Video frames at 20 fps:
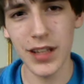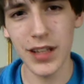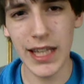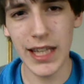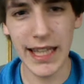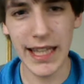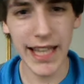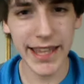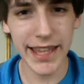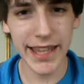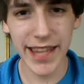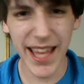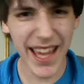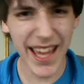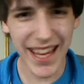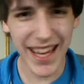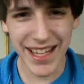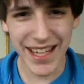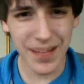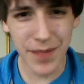let the
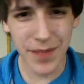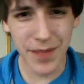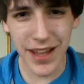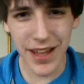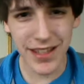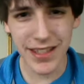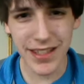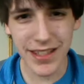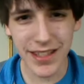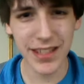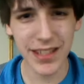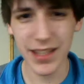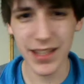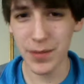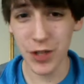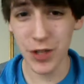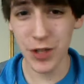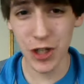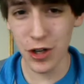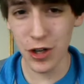hate commence, because I'm
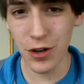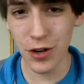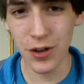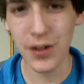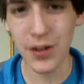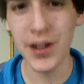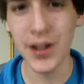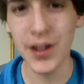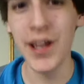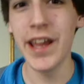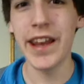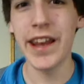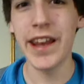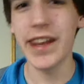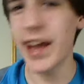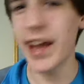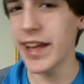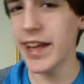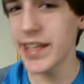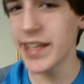sure
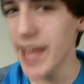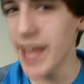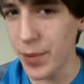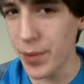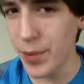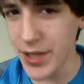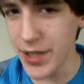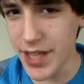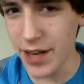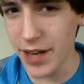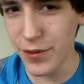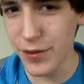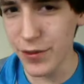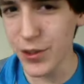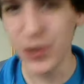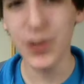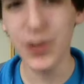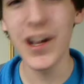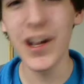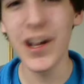98% of
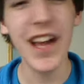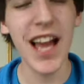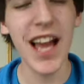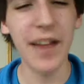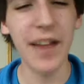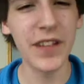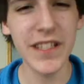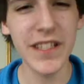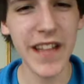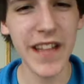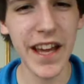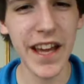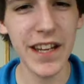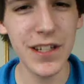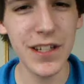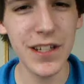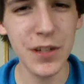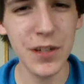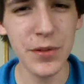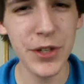you have
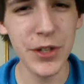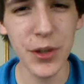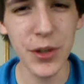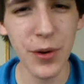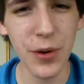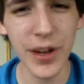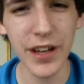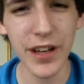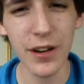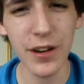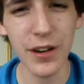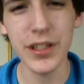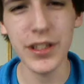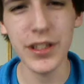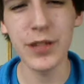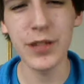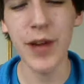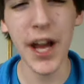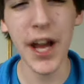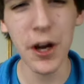decided to join or
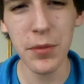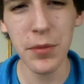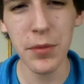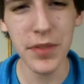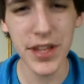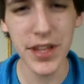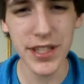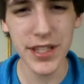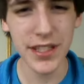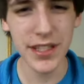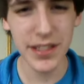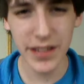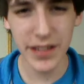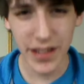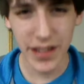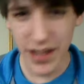to help this